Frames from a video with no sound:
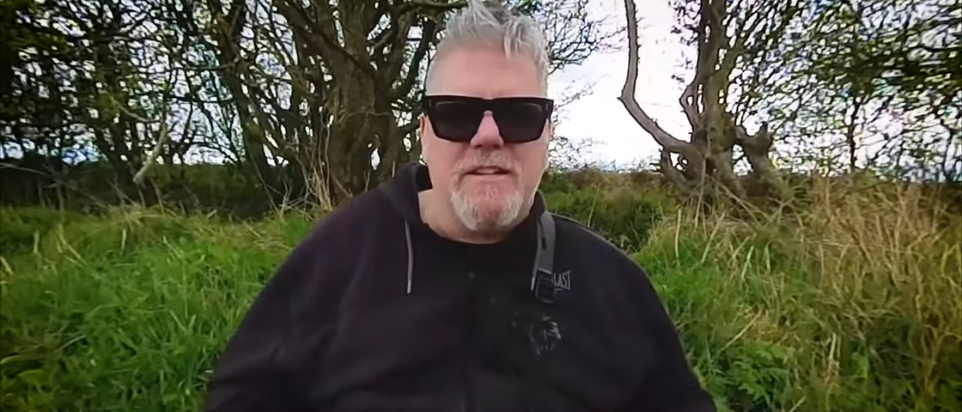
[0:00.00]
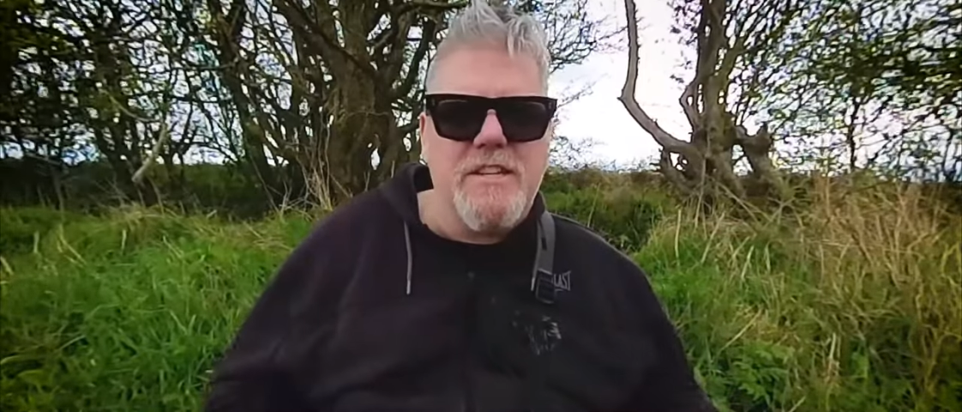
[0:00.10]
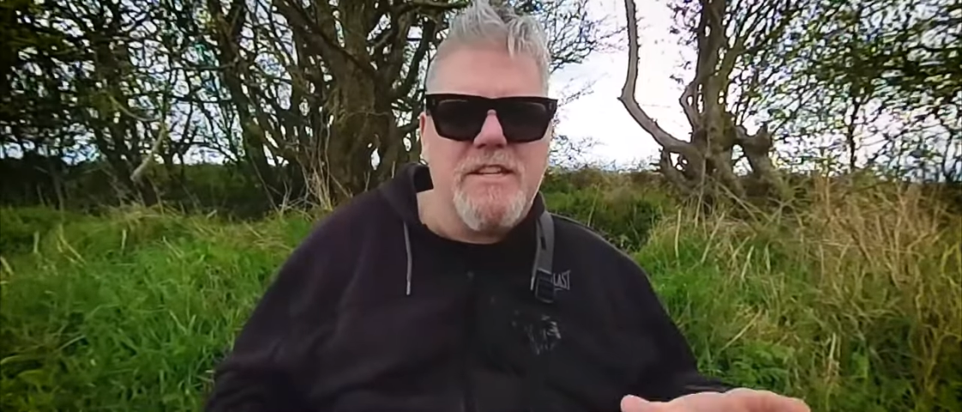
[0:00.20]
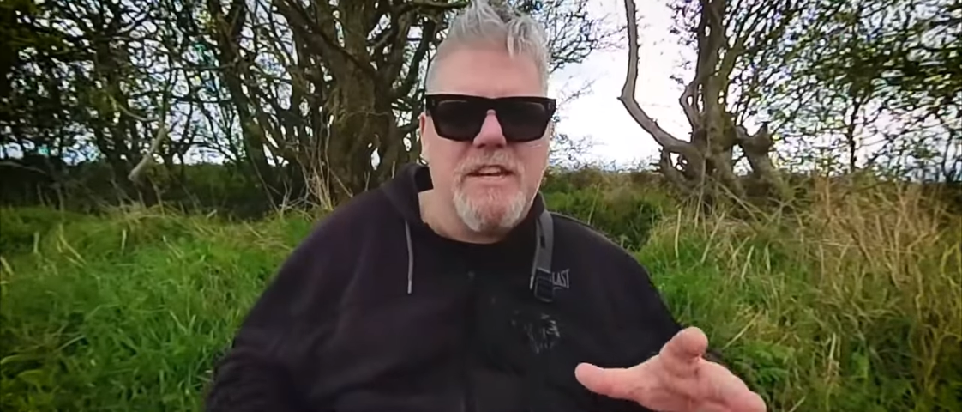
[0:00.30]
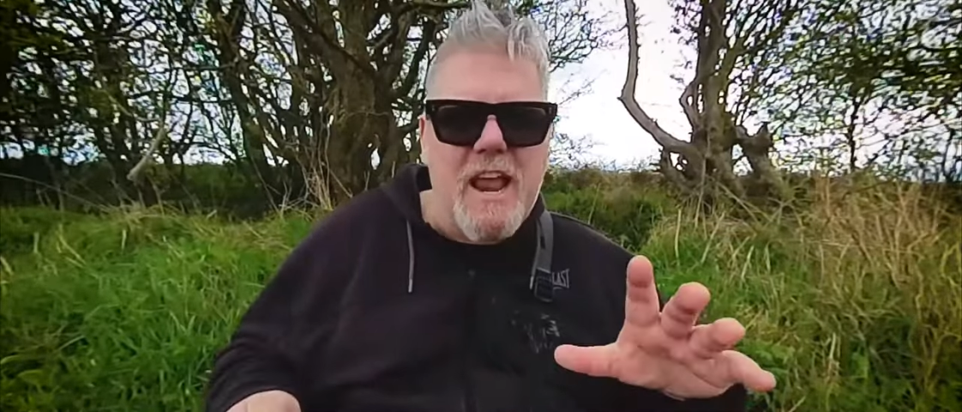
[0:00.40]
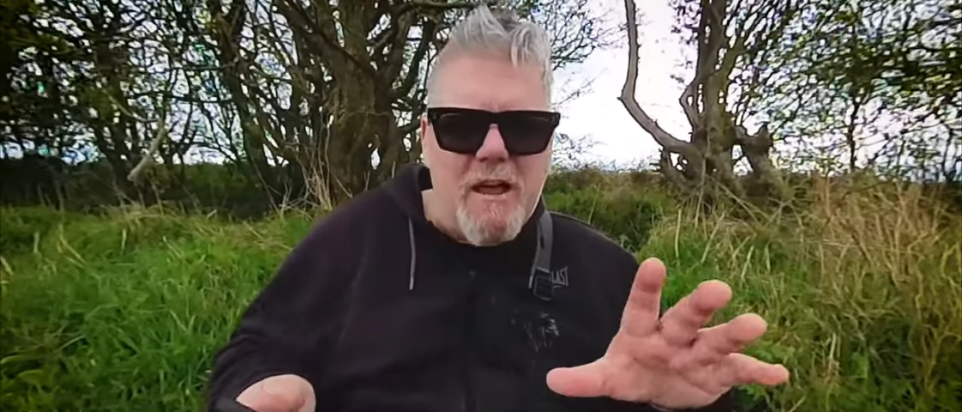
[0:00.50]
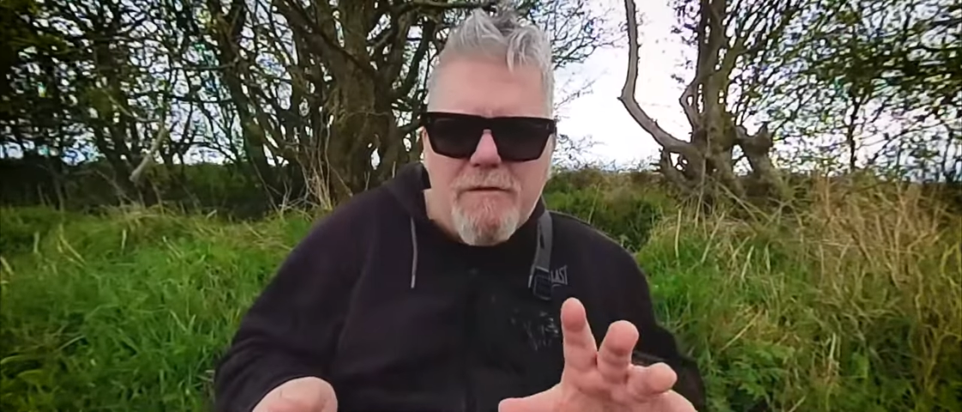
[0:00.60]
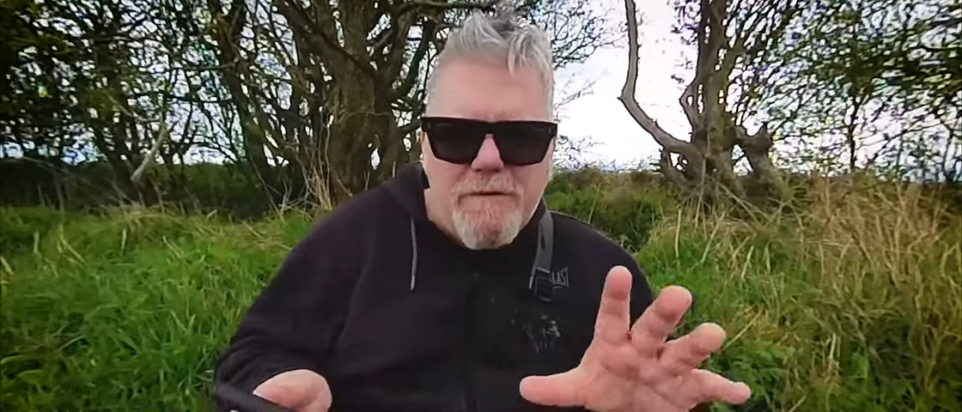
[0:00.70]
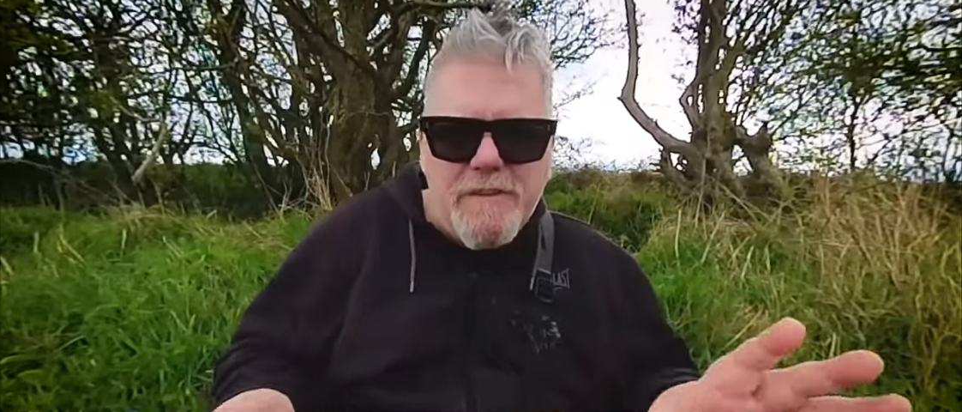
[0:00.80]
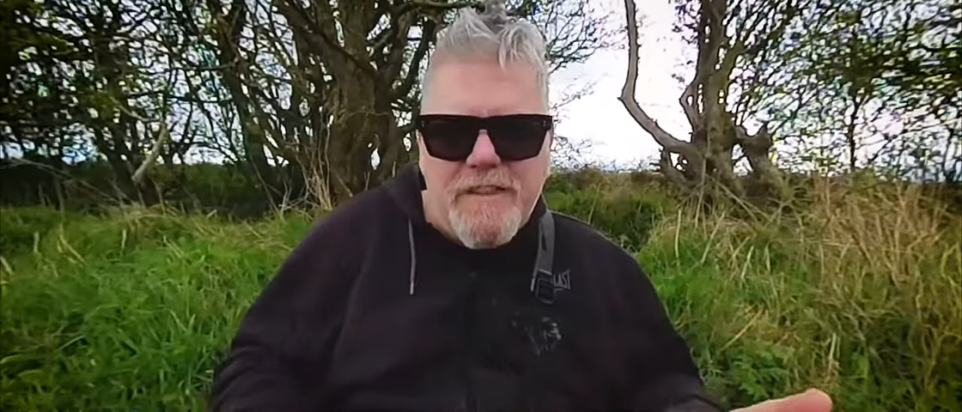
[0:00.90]
Just
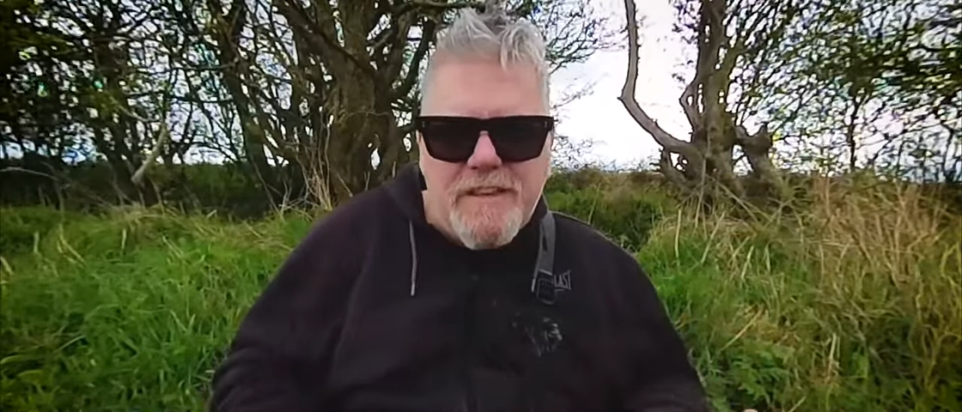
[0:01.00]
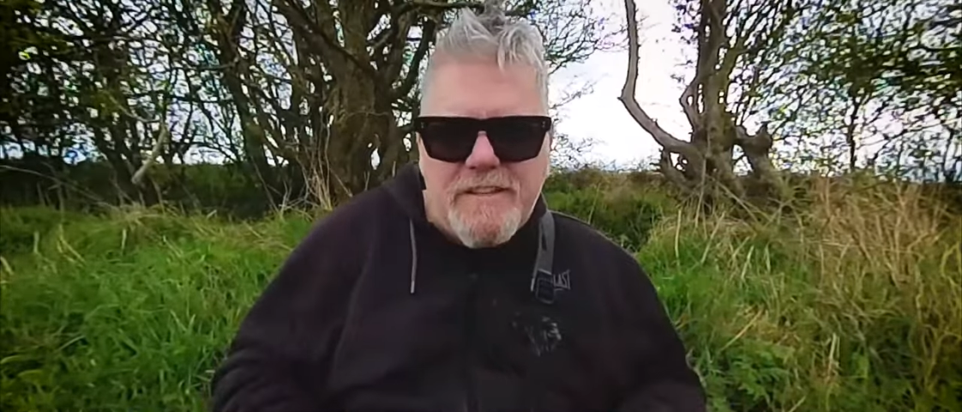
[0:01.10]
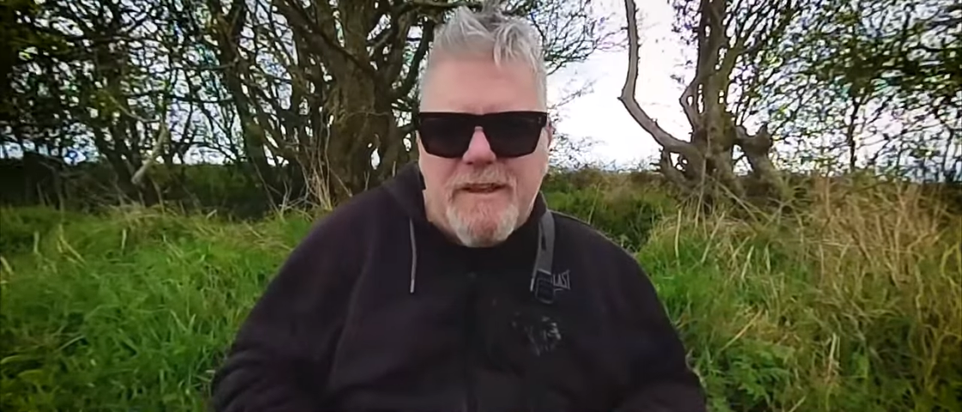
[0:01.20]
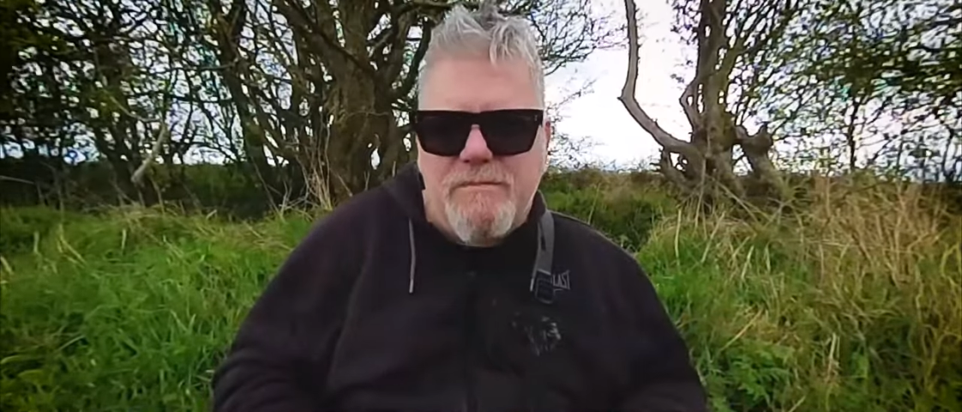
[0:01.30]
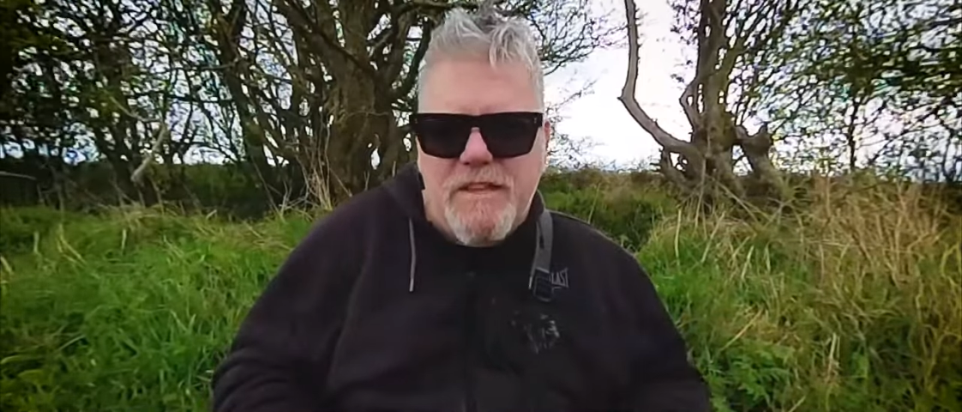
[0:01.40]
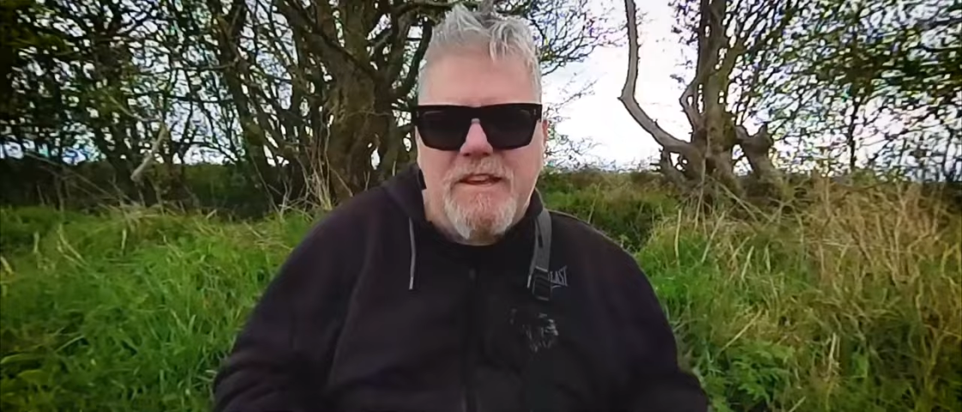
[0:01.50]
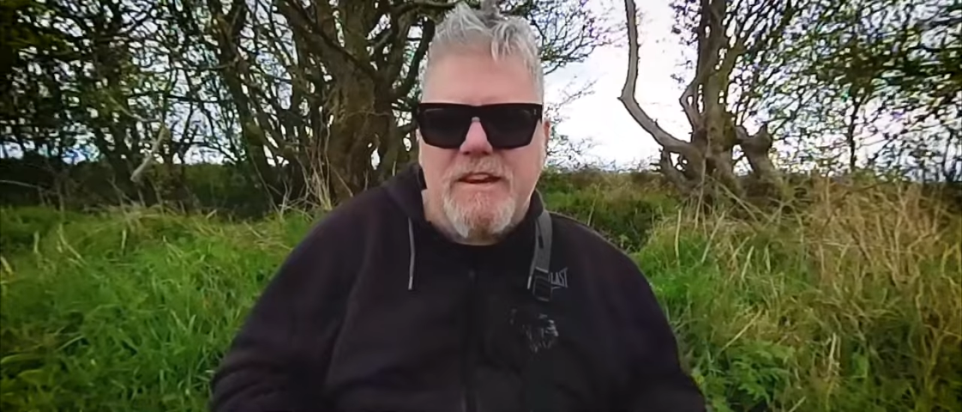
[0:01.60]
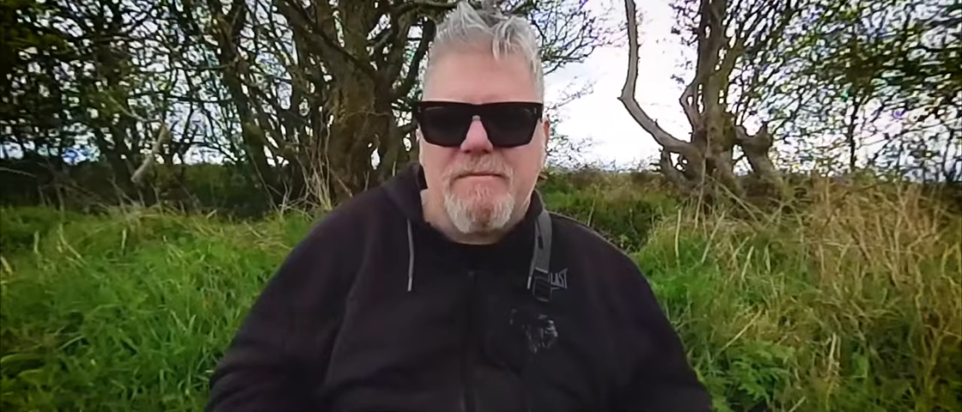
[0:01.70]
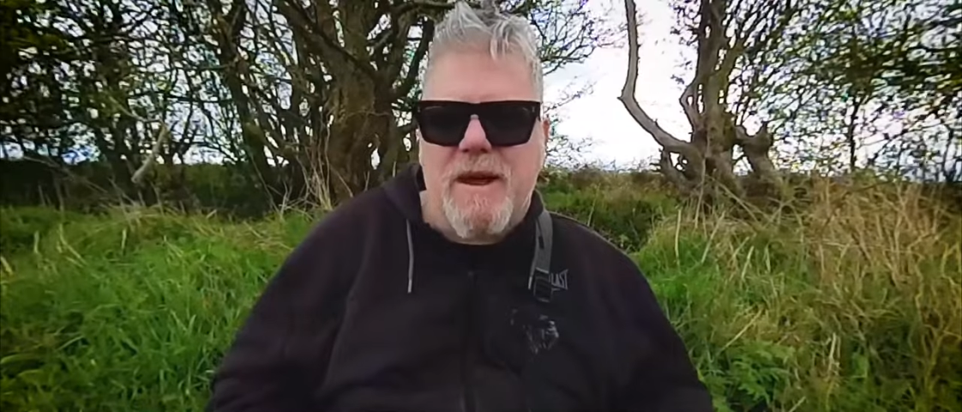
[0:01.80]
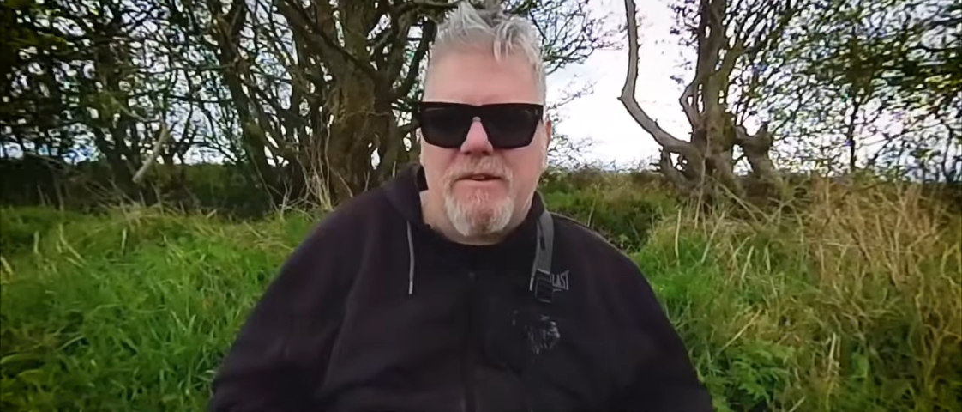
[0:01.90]
healthy things I'm
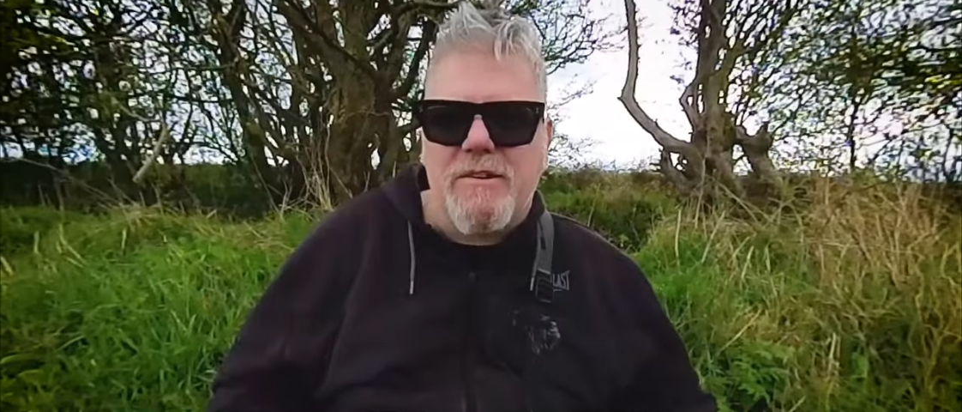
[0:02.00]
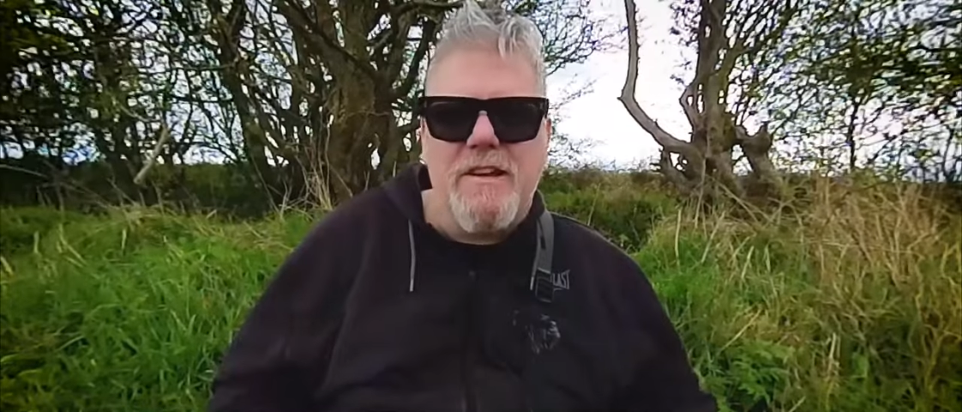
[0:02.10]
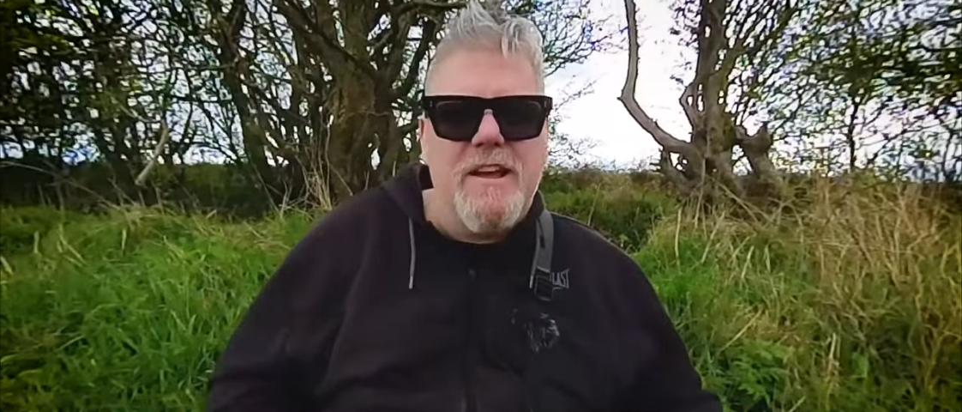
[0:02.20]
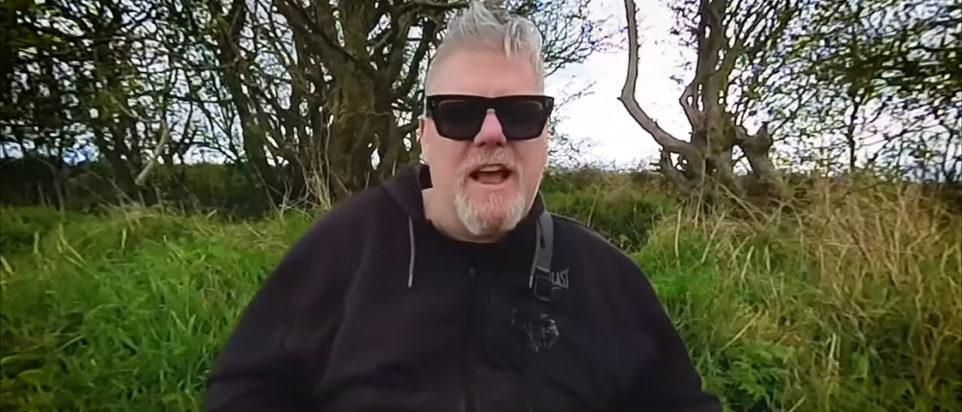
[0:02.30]
thinking about,